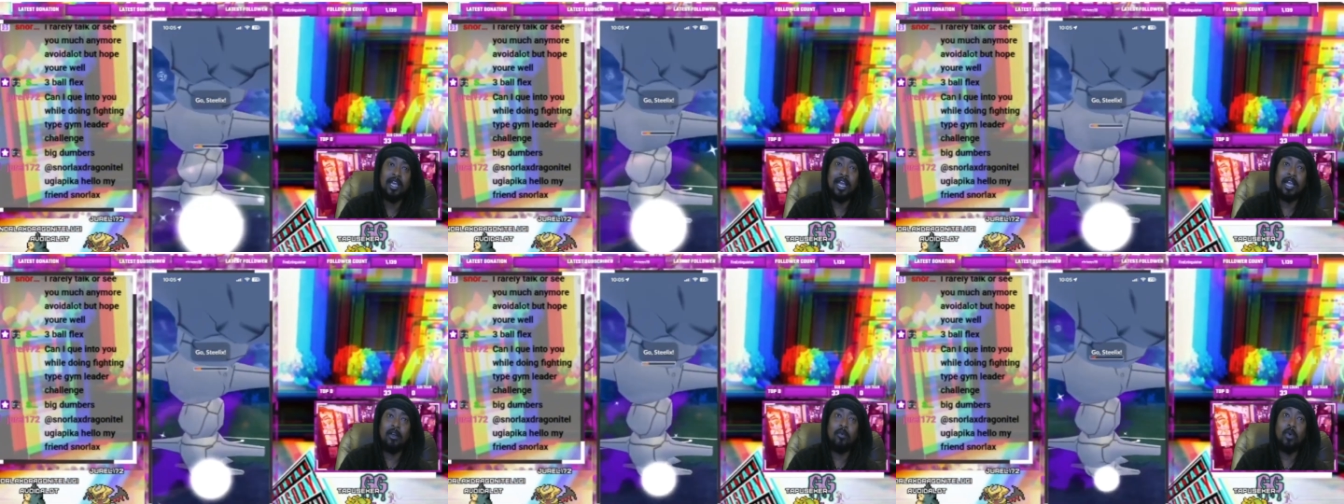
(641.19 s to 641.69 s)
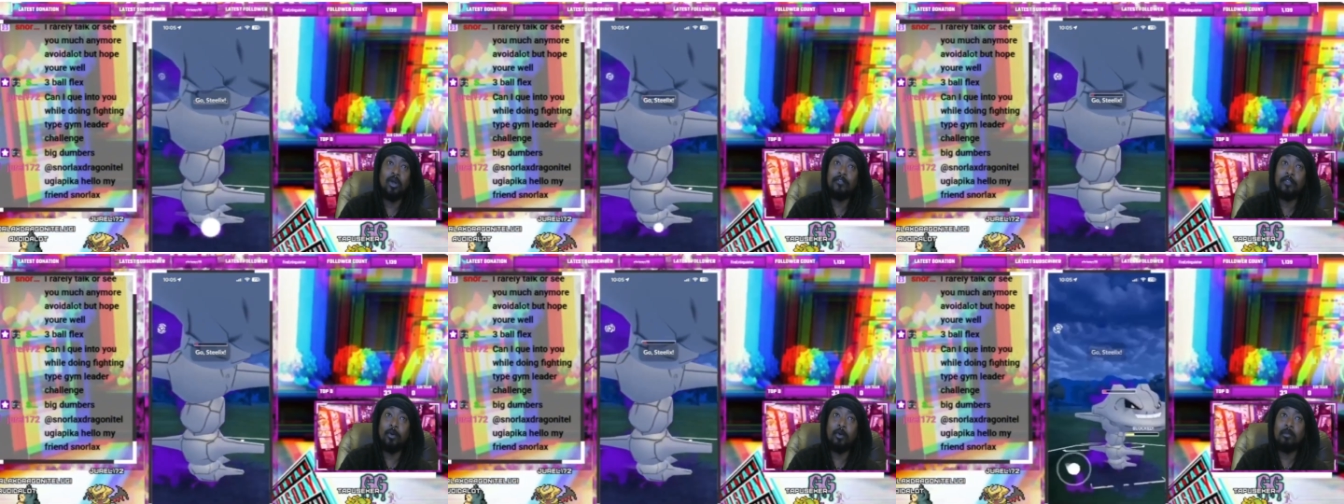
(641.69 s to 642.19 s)
And one of
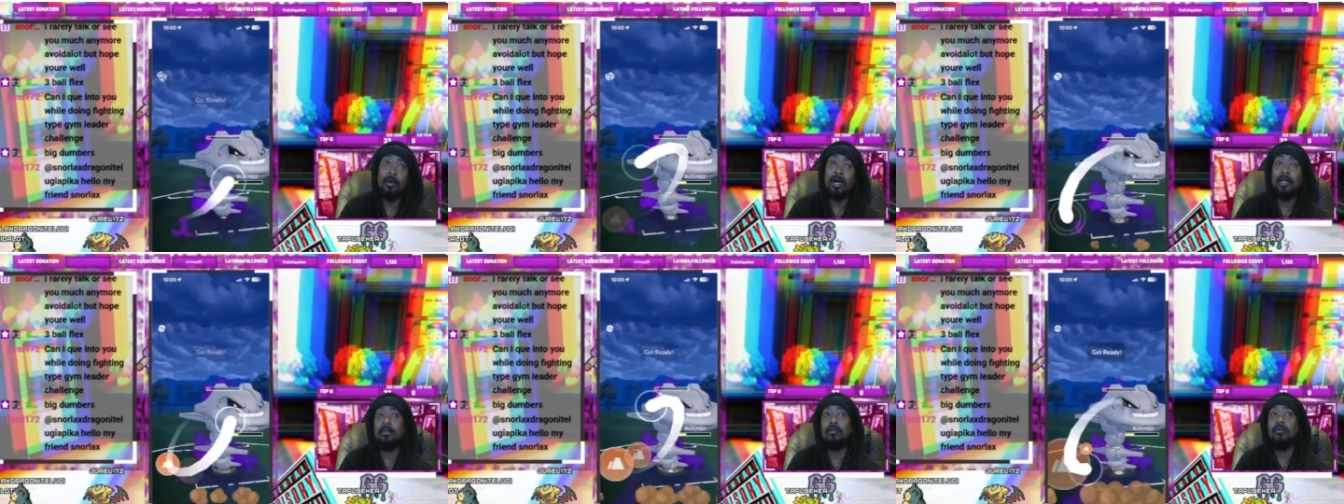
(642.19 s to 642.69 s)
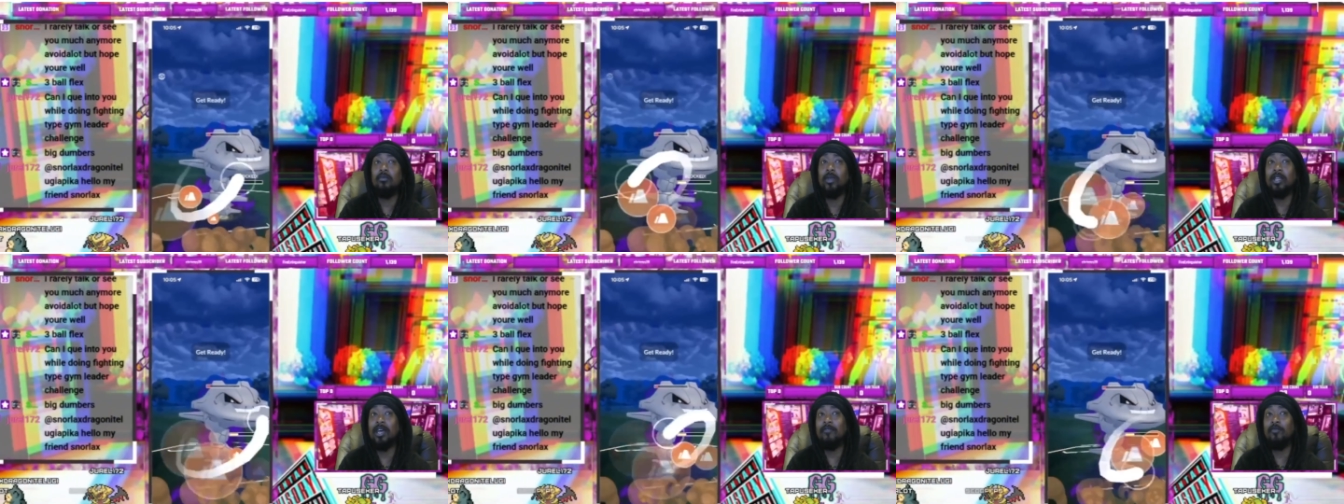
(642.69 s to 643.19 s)
the Pokemon we
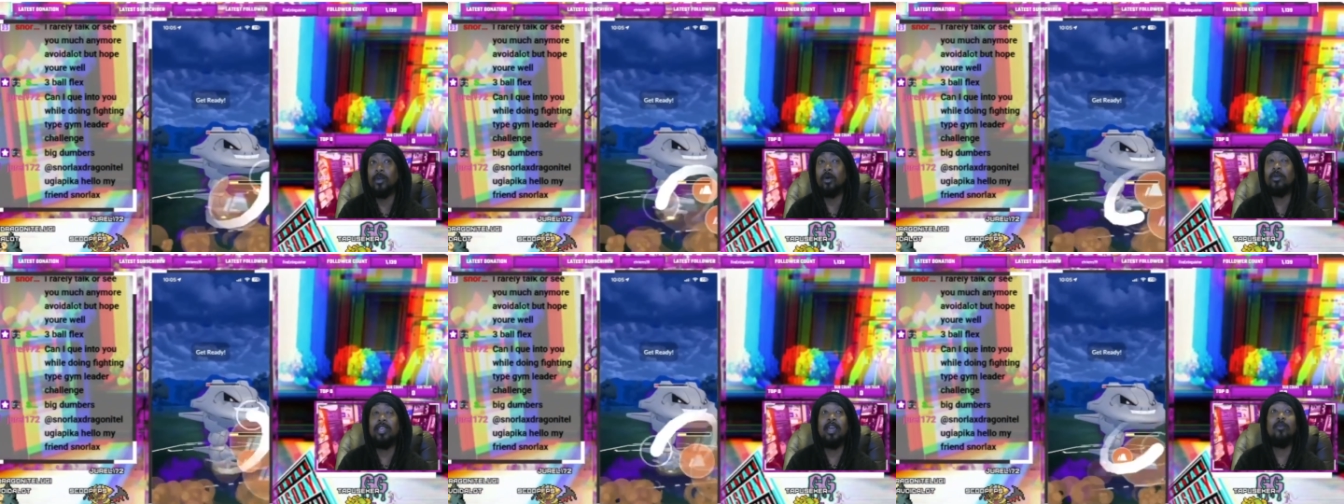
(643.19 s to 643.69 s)
left with, oh yeah, we